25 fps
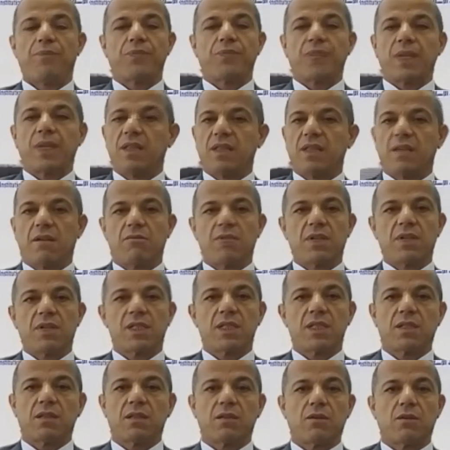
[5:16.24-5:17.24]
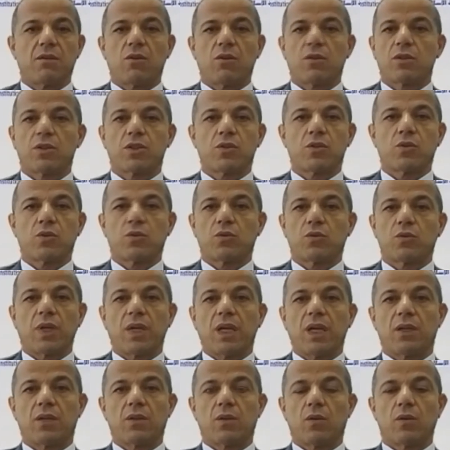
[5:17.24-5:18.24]
There is also like
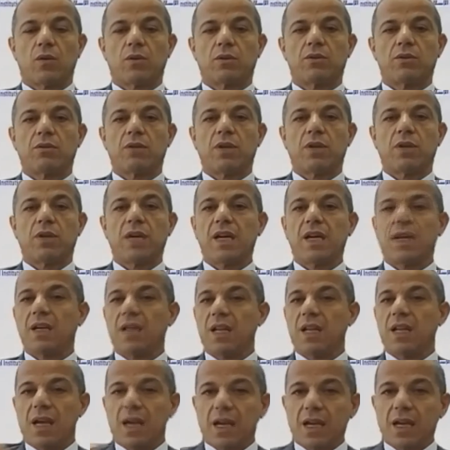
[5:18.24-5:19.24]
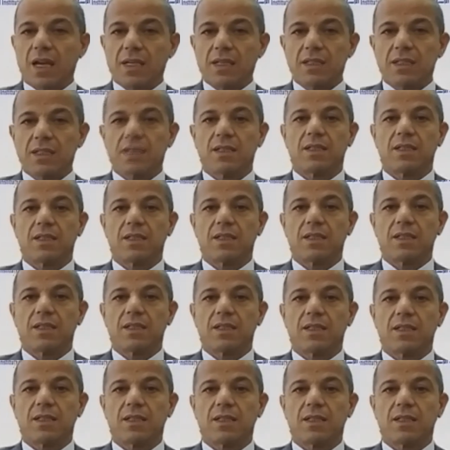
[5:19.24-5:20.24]
all the airlines
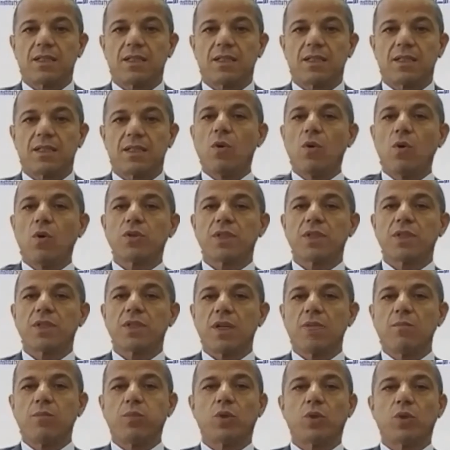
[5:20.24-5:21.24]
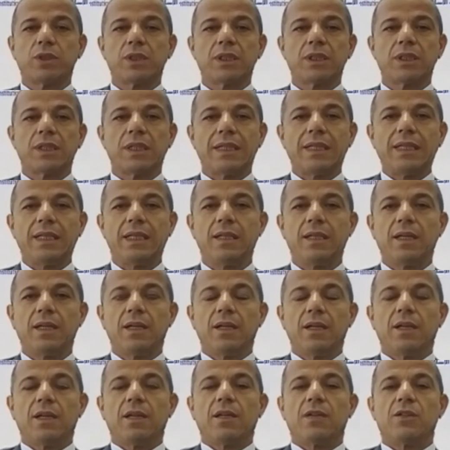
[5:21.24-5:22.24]
sectors, and most importantly,
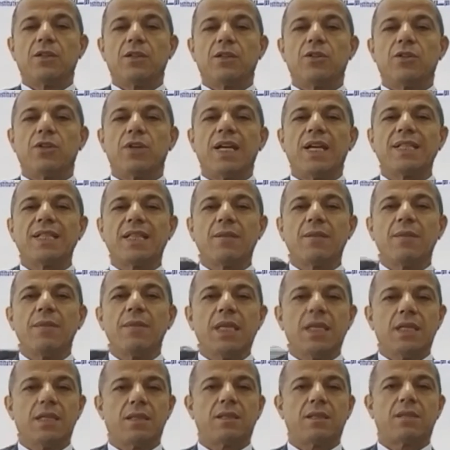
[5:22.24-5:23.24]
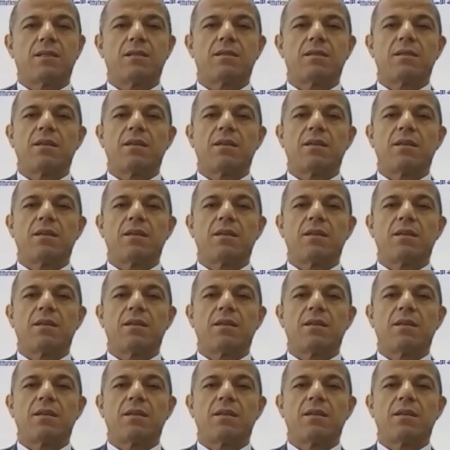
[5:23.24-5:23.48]
the SMEs.